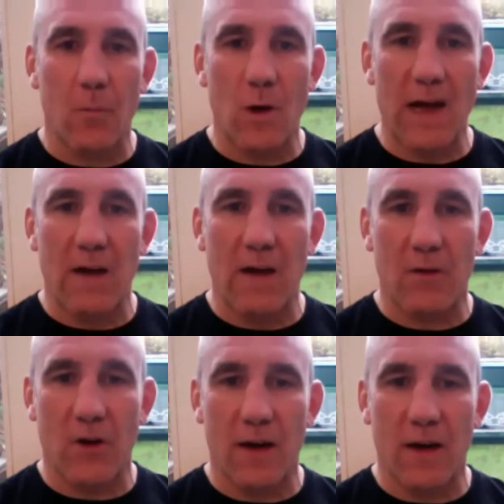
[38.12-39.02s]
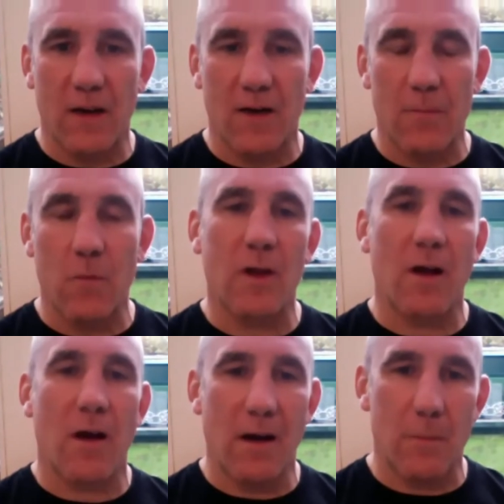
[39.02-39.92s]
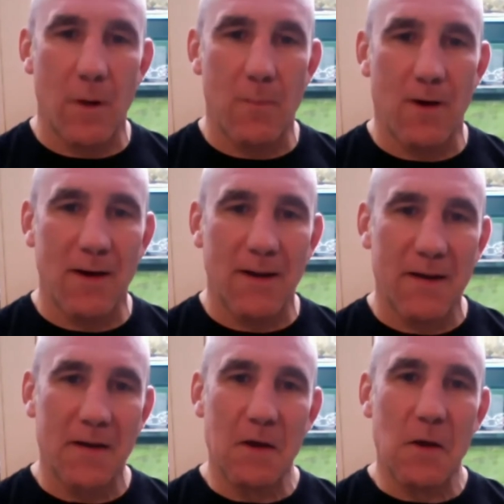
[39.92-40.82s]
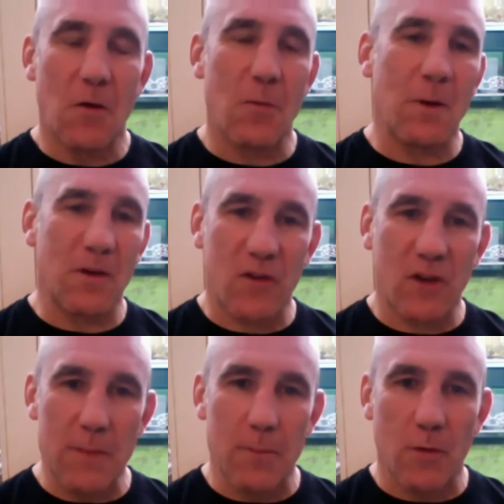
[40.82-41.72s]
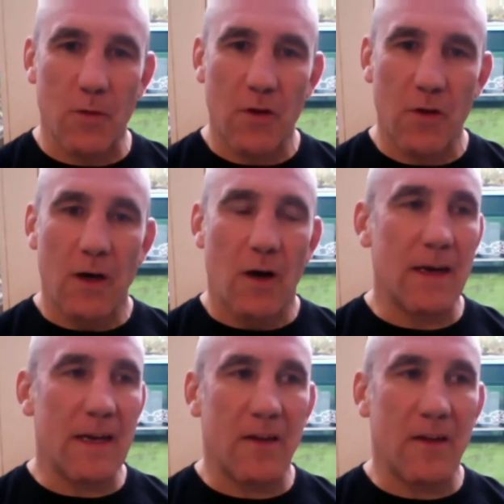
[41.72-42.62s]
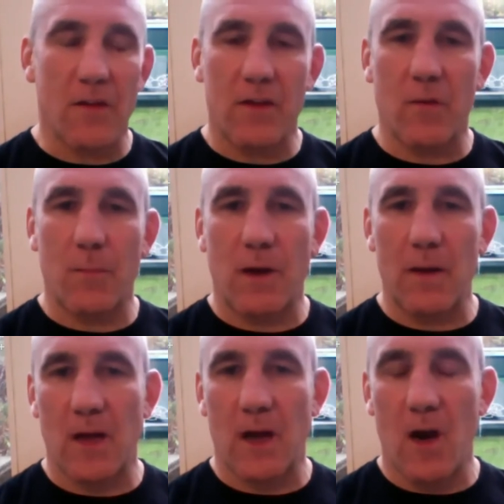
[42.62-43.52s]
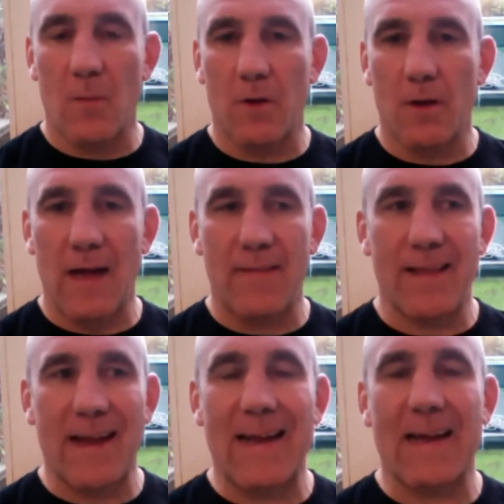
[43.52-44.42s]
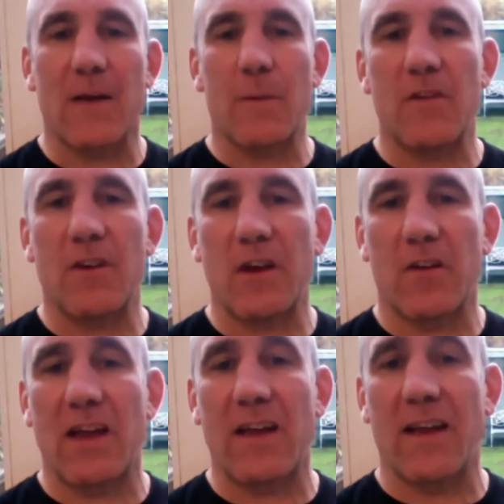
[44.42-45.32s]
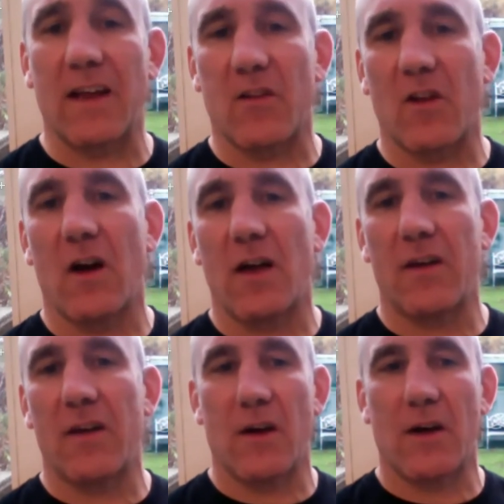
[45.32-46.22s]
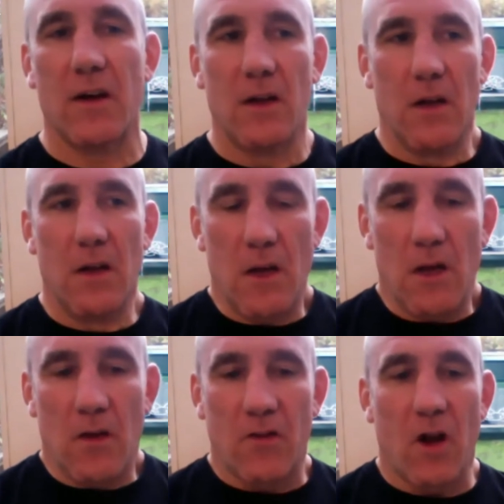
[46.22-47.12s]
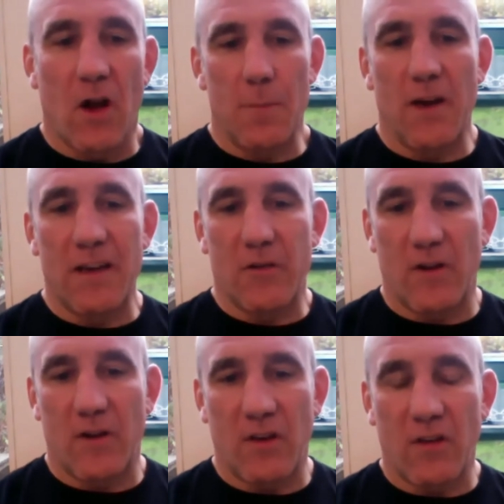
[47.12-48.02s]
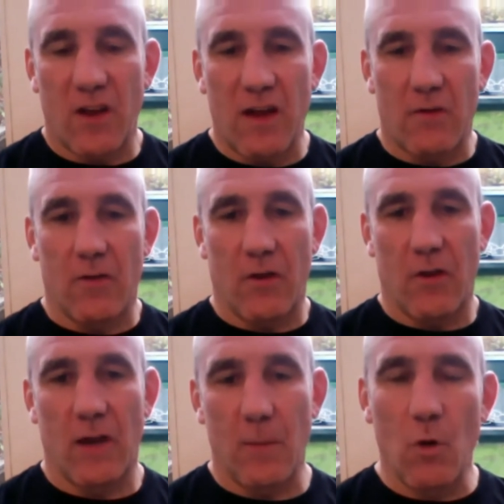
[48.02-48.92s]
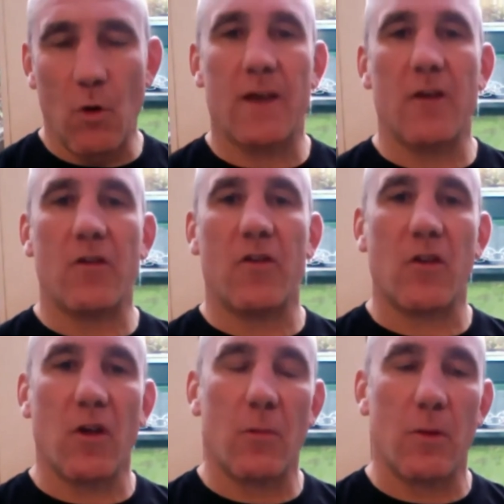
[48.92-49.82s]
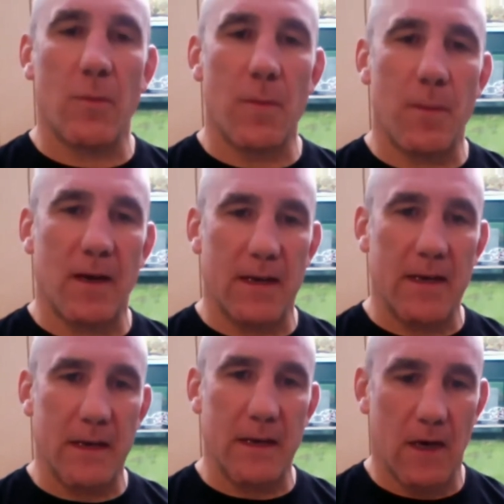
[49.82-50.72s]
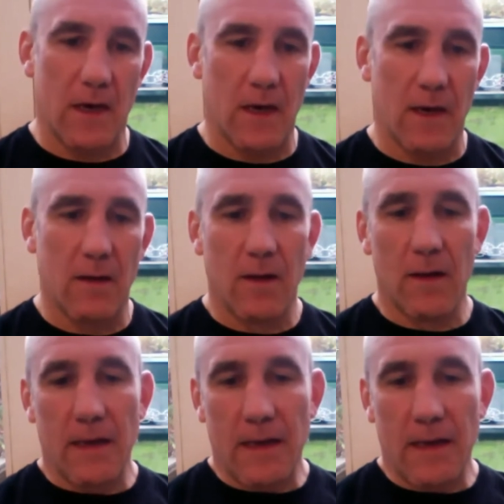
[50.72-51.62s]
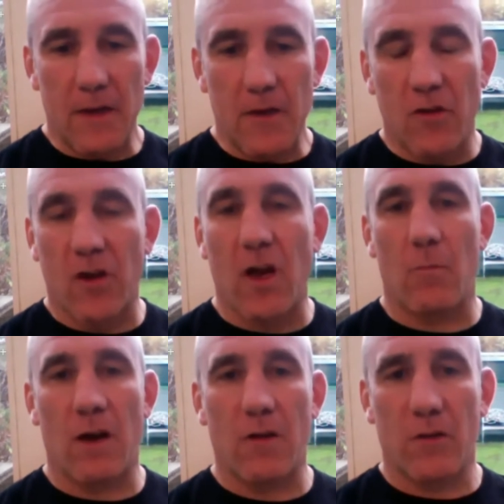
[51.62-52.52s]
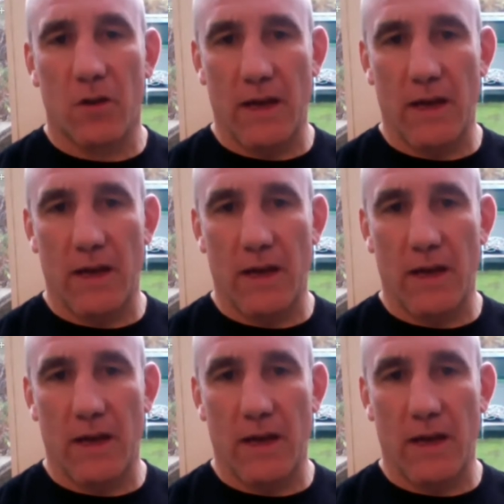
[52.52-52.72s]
and wet outside and I didn't want to go out on my bike or on my skateboard, I needed something to play with at home, and that Nakamichi cassette deck started my interest in sound. And what I used to do with my buddy, he used to come round